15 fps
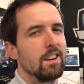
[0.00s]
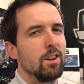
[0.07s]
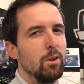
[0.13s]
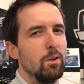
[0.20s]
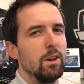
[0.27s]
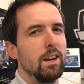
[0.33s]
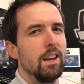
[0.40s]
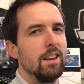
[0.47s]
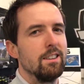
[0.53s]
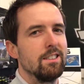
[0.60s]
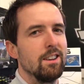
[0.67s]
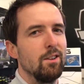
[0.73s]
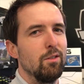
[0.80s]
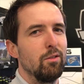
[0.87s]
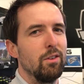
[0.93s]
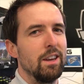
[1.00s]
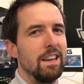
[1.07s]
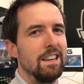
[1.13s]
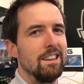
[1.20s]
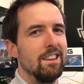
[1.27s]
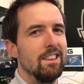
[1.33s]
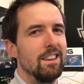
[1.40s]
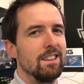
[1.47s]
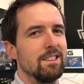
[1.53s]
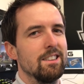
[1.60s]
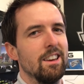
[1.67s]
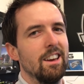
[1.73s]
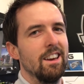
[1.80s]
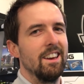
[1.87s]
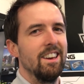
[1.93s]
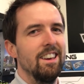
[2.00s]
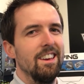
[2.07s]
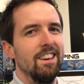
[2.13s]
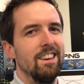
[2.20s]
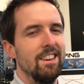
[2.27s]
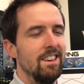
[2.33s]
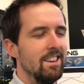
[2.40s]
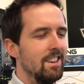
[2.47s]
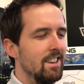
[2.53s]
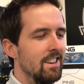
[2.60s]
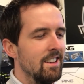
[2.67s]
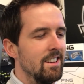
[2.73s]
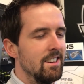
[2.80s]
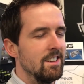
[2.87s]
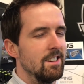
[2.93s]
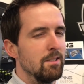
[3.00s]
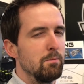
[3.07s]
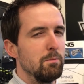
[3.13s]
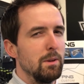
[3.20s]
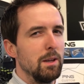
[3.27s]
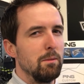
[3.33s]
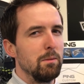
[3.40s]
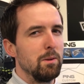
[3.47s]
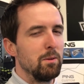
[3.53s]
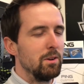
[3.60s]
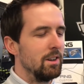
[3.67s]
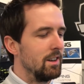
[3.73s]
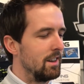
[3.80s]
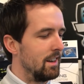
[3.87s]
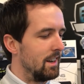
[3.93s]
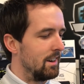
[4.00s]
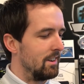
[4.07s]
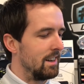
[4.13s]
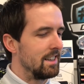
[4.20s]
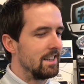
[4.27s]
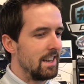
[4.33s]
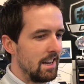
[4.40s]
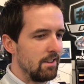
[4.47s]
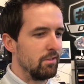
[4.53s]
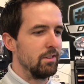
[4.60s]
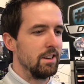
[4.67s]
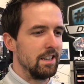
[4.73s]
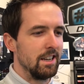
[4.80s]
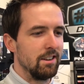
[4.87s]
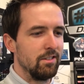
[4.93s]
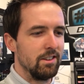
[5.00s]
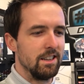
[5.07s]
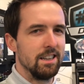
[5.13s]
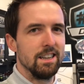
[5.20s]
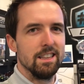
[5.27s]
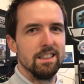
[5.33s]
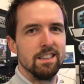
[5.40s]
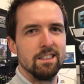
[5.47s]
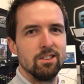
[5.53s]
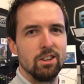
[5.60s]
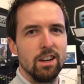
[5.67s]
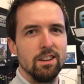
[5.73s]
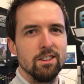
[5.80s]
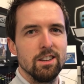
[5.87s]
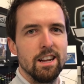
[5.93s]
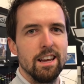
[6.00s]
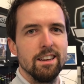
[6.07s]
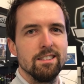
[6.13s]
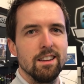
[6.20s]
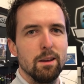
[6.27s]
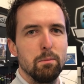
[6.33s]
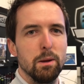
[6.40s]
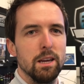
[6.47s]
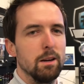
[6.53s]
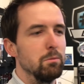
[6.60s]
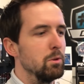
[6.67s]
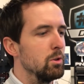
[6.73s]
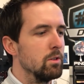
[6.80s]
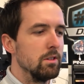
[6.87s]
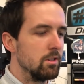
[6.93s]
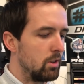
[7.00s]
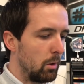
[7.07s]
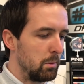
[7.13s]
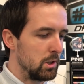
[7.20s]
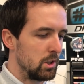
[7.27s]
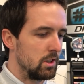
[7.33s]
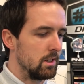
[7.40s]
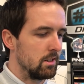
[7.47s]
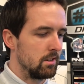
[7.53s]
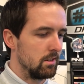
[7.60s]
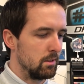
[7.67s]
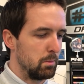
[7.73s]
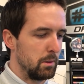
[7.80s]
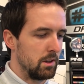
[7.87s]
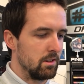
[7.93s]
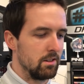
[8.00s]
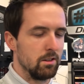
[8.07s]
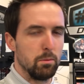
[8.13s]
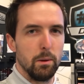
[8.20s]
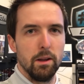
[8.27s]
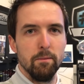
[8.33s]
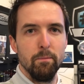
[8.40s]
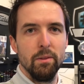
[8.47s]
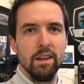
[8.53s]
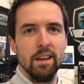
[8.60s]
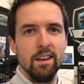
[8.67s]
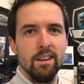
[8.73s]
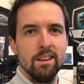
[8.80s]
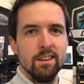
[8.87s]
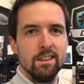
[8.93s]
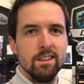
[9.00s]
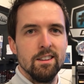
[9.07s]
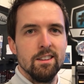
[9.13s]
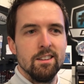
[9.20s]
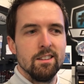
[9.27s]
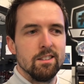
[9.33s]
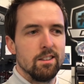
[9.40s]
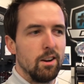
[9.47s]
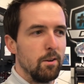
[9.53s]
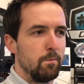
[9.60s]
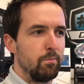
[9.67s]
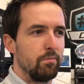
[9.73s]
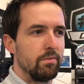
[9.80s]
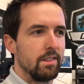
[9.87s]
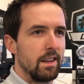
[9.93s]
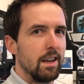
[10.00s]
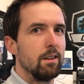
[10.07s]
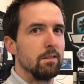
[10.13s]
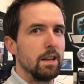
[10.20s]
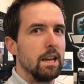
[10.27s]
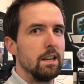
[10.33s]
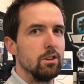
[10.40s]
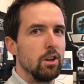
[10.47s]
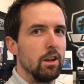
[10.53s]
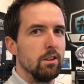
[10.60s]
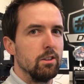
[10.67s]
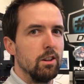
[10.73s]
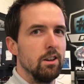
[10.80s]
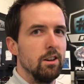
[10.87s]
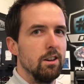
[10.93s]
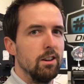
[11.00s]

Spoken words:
Go and get yourself fitted. That's made me wonder now. I definitely need this change in ASAP. I'm losing so much distance because of spin. So I'm getting it changed.